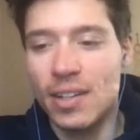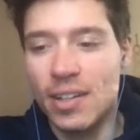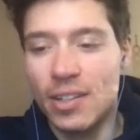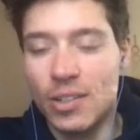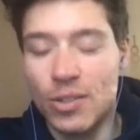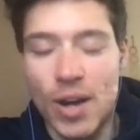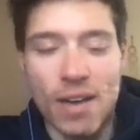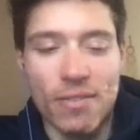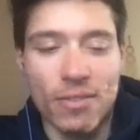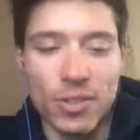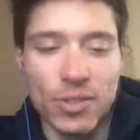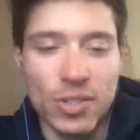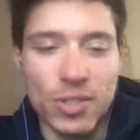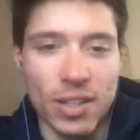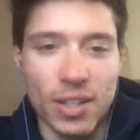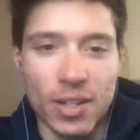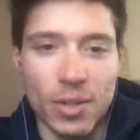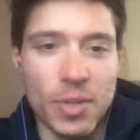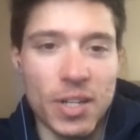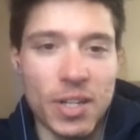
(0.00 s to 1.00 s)
Gravel's a
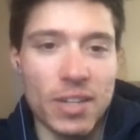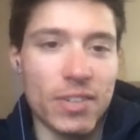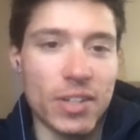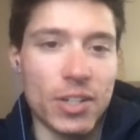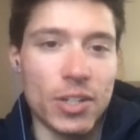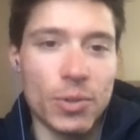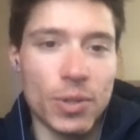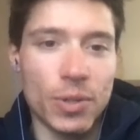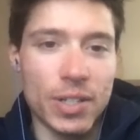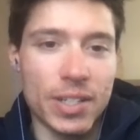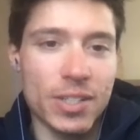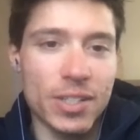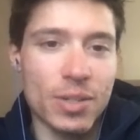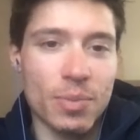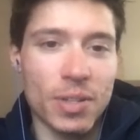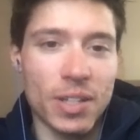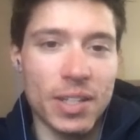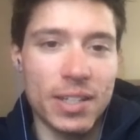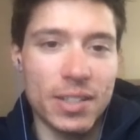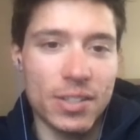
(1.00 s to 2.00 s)
little bit of a newer
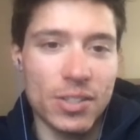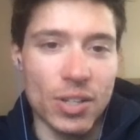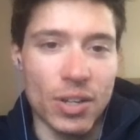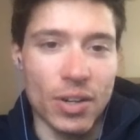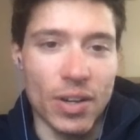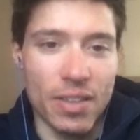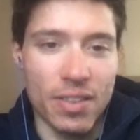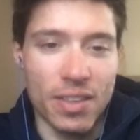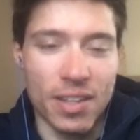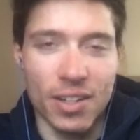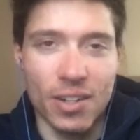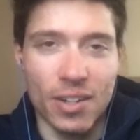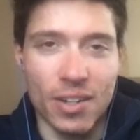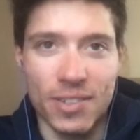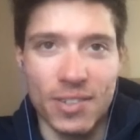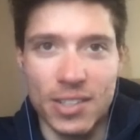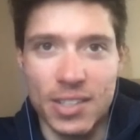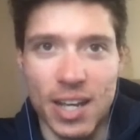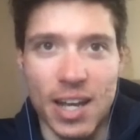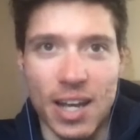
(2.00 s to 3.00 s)
discipline, so I think
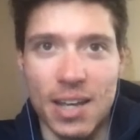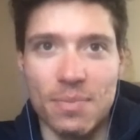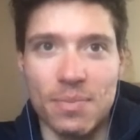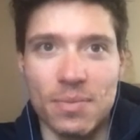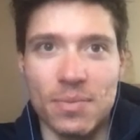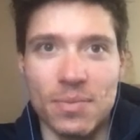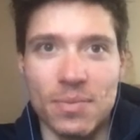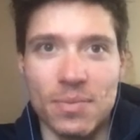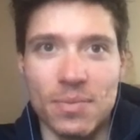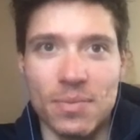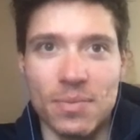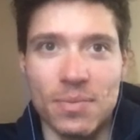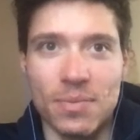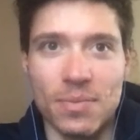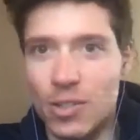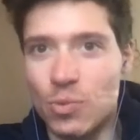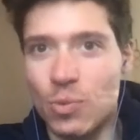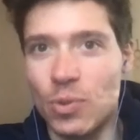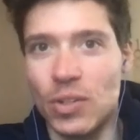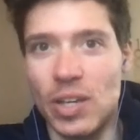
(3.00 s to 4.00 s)
over time
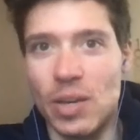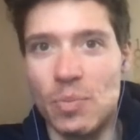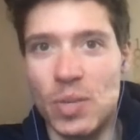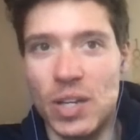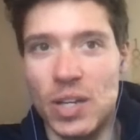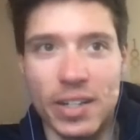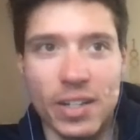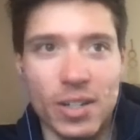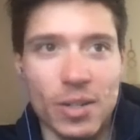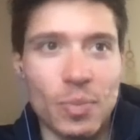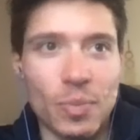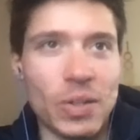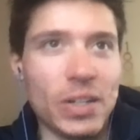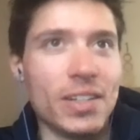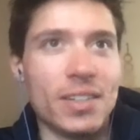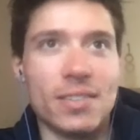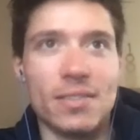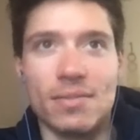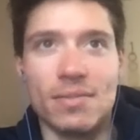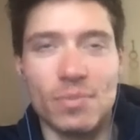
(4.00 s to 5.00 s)
tires will get bigger,
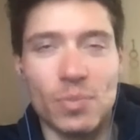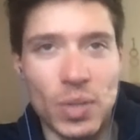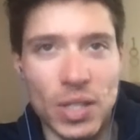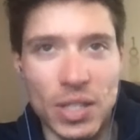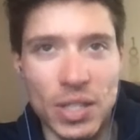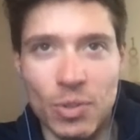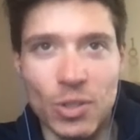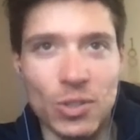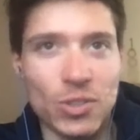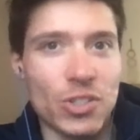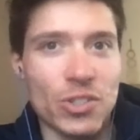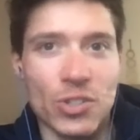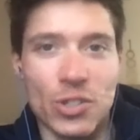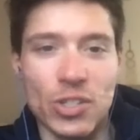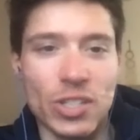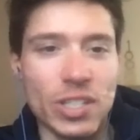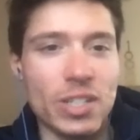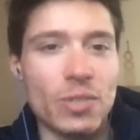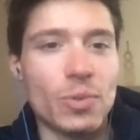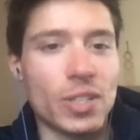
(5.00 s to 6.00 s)
but people just
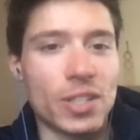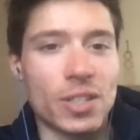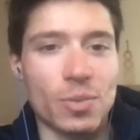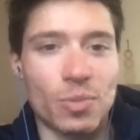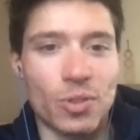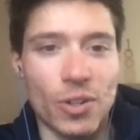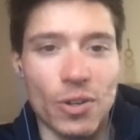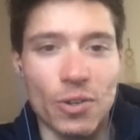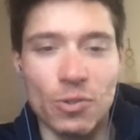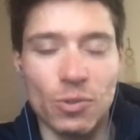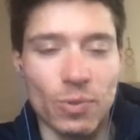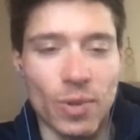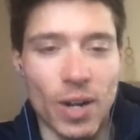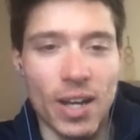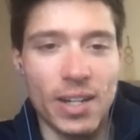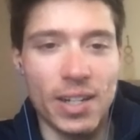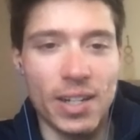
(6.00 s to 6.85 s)
see what the pros run,